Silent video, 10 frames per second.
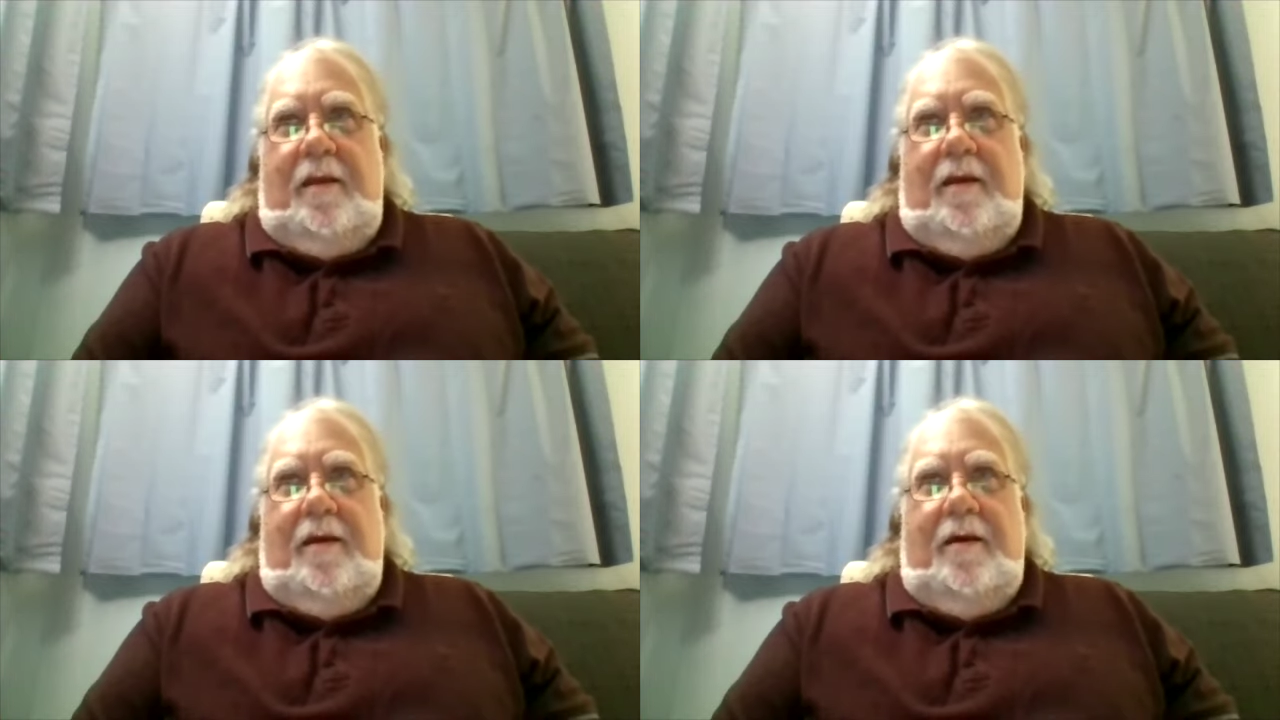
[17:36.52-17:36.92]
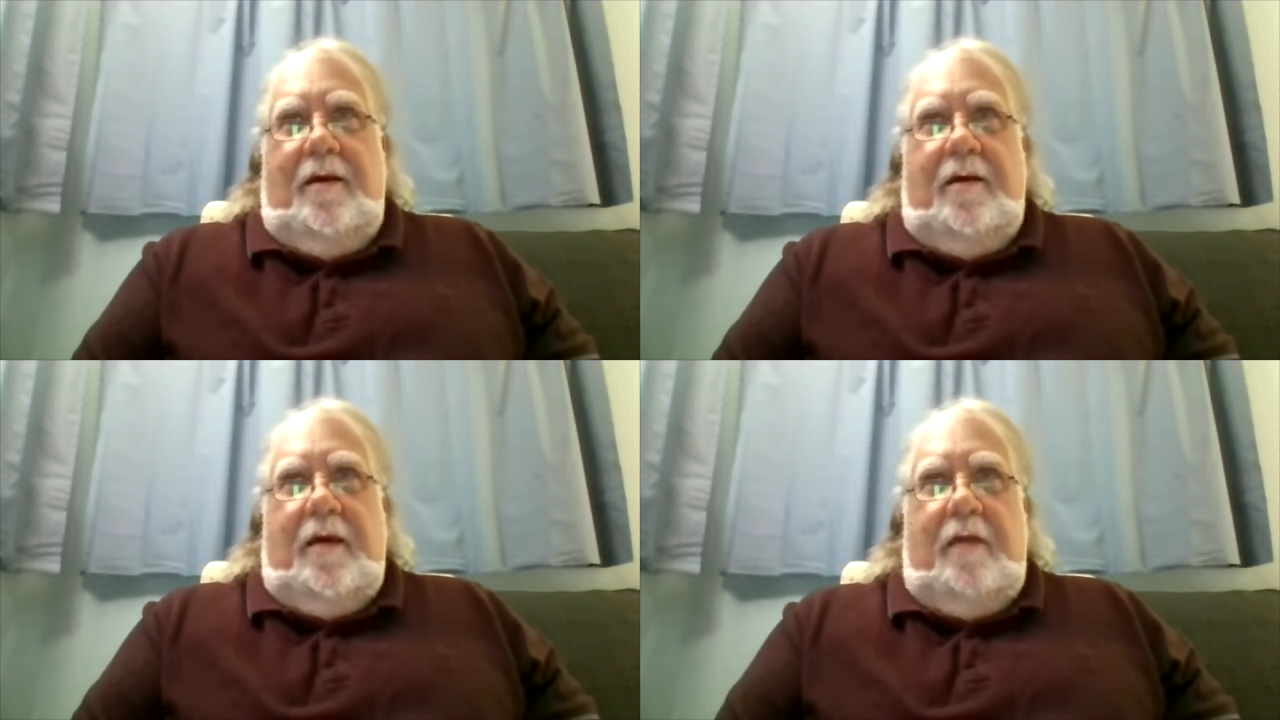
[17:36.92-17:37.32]

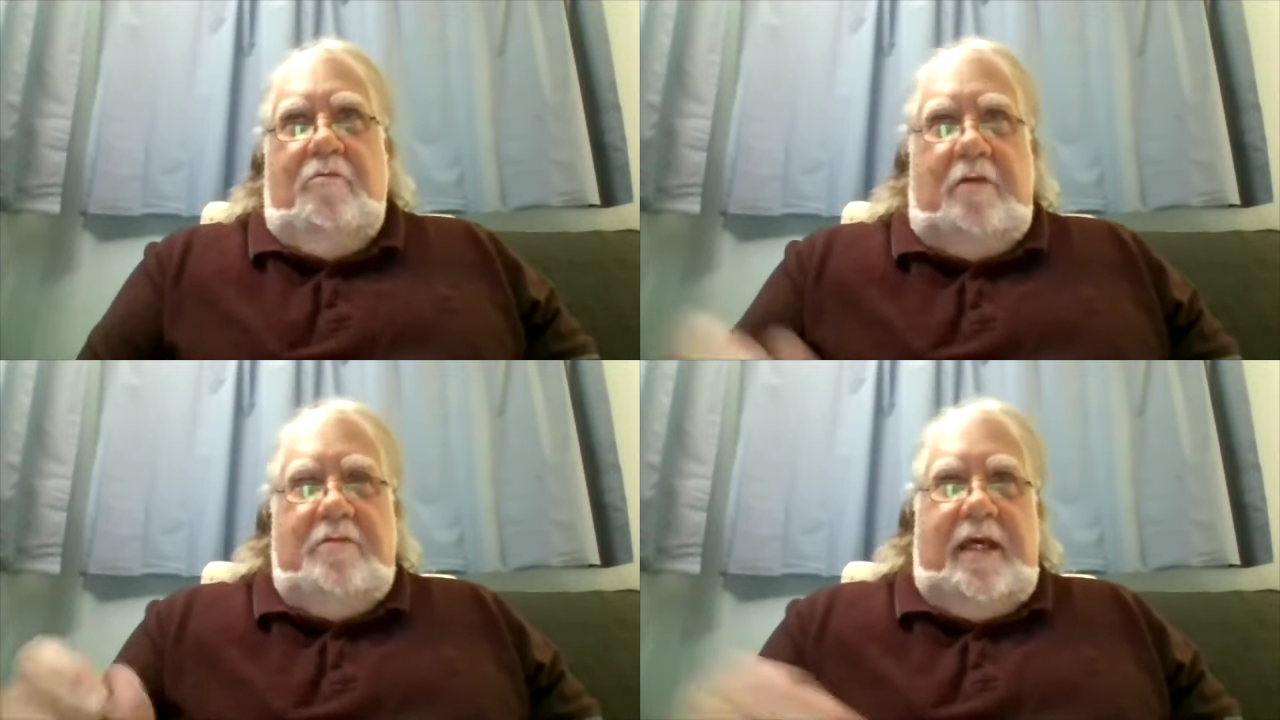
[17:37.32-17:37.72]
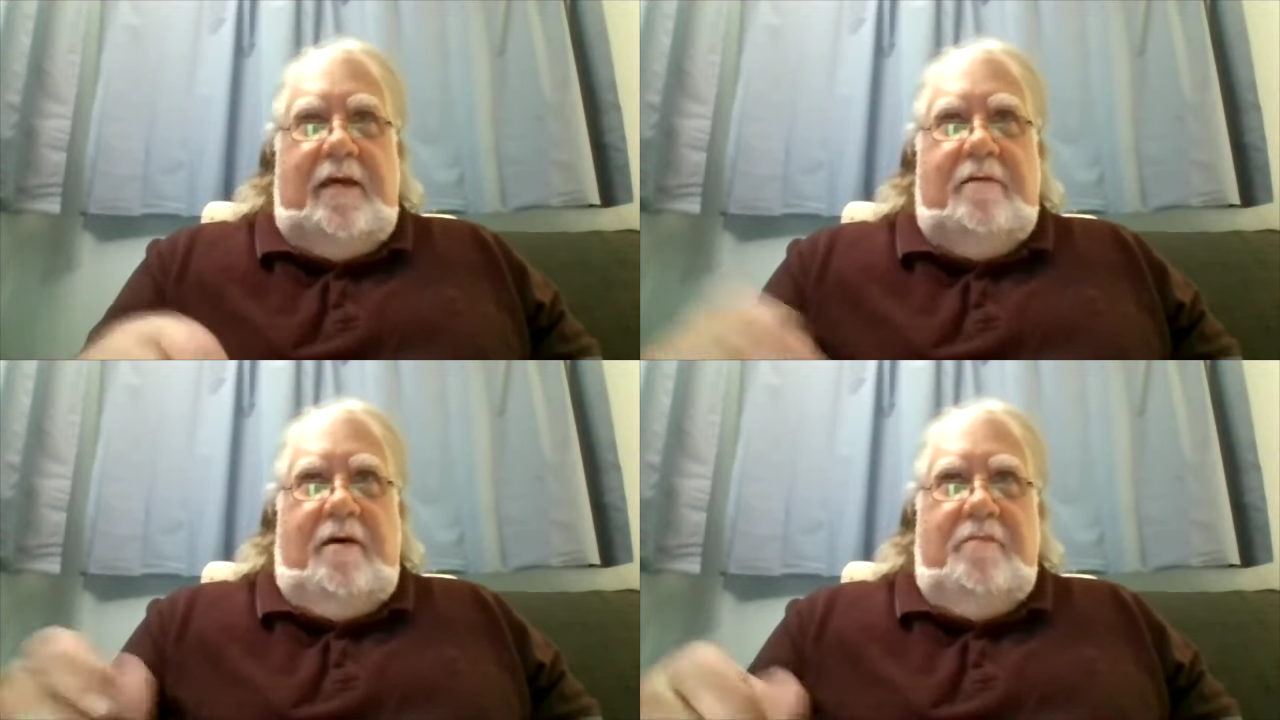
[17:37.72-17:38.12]
I wrote
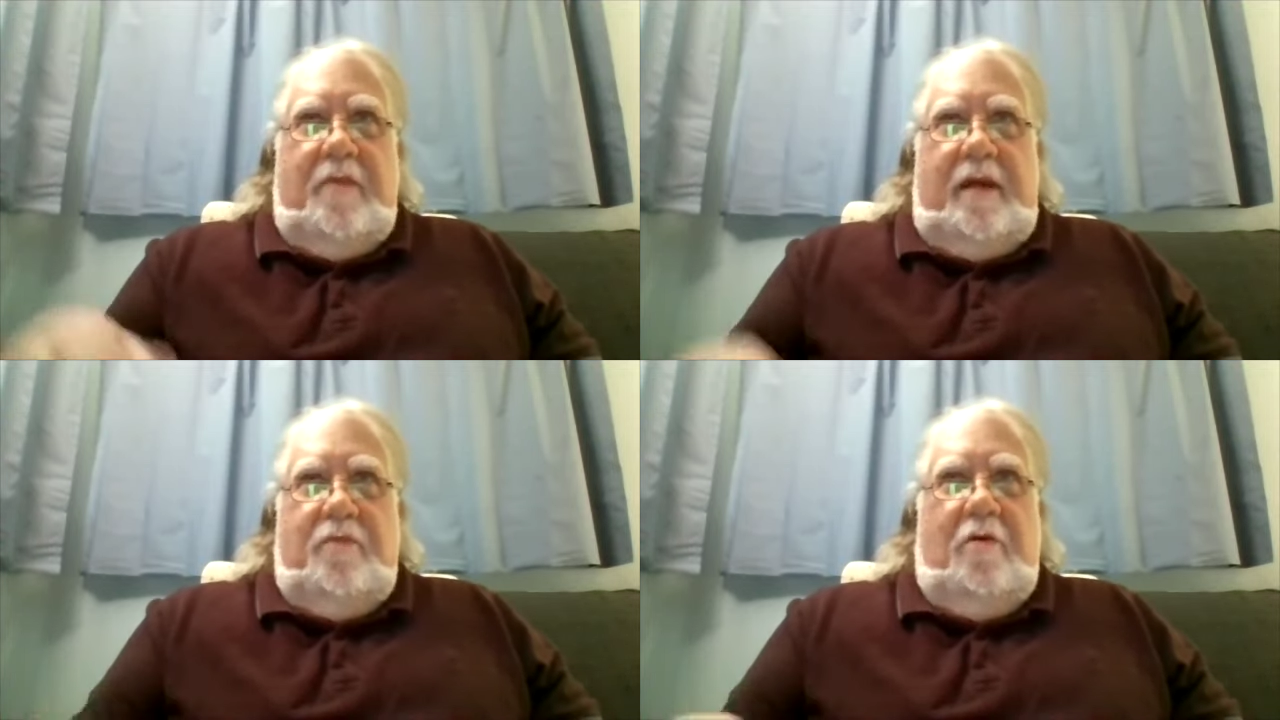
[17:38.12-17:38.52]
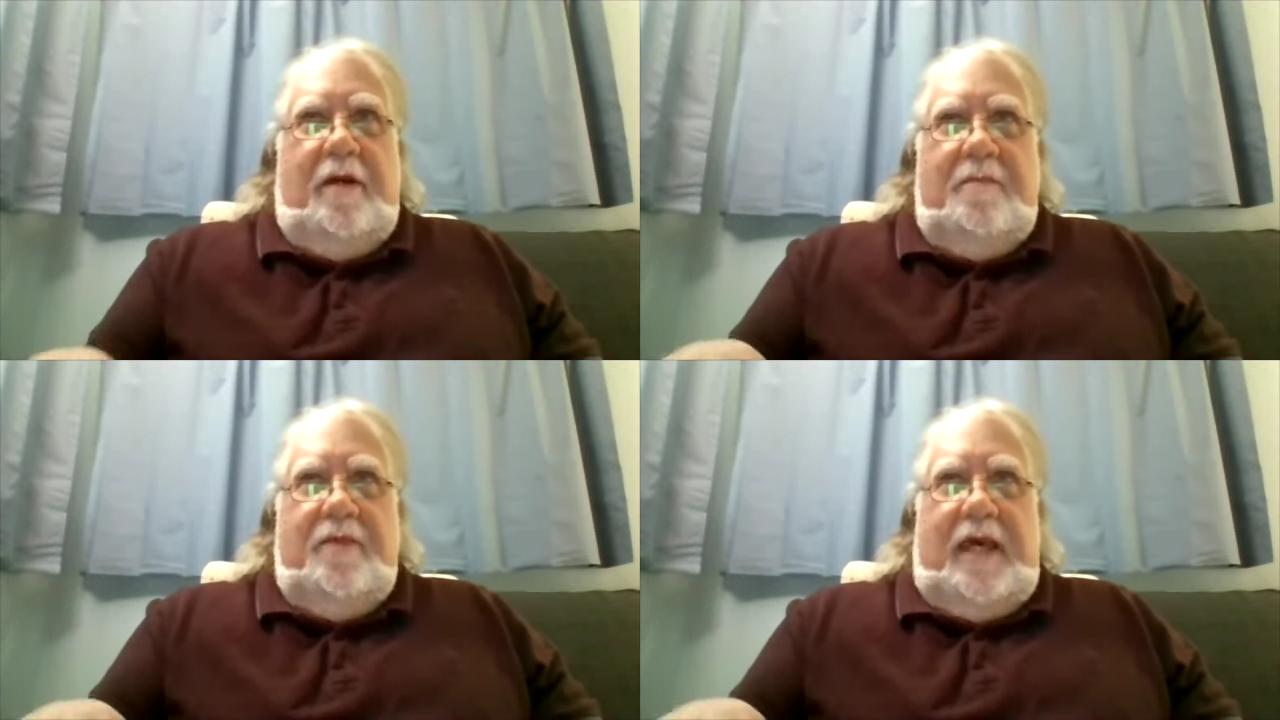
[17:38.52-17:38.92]
down on my
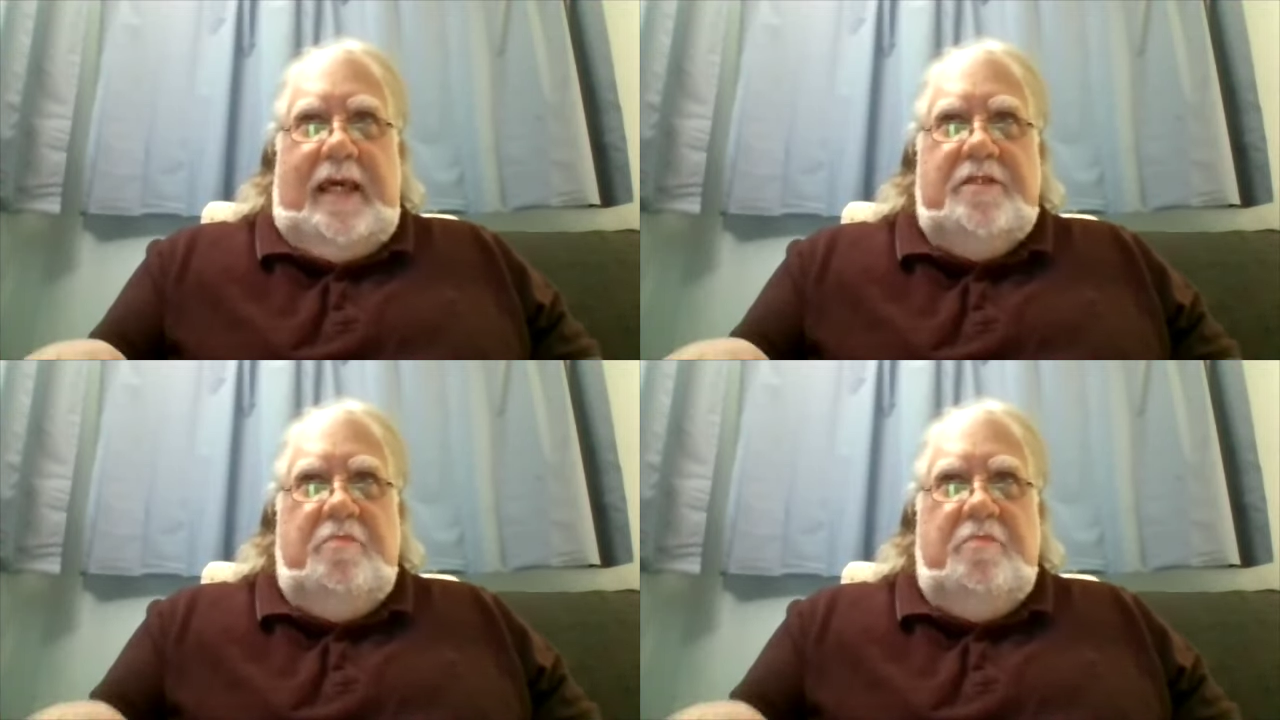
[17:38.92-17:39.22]
boarding pass.